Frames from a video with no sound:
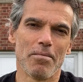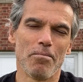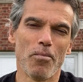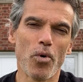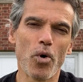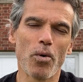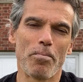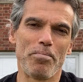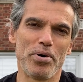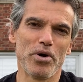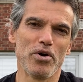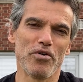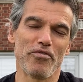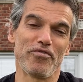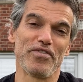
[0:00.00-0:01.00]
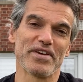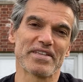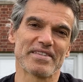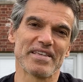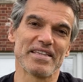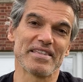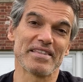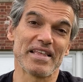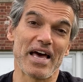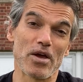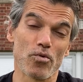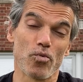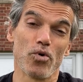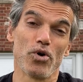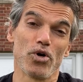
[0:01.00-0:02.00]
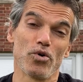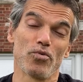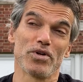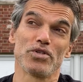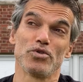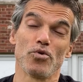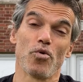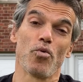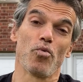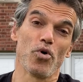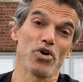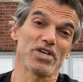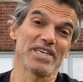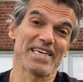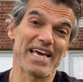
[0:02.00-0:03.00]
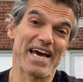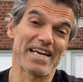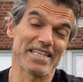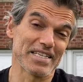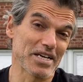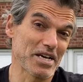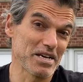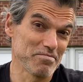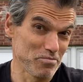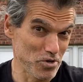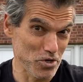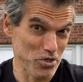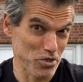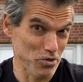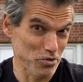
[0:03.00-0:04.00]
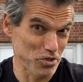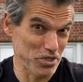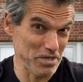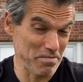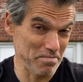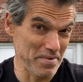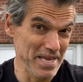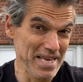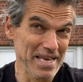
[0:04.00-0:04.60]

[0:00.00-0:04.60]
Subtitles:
more perfect than they were when you were working out in a commercial gym,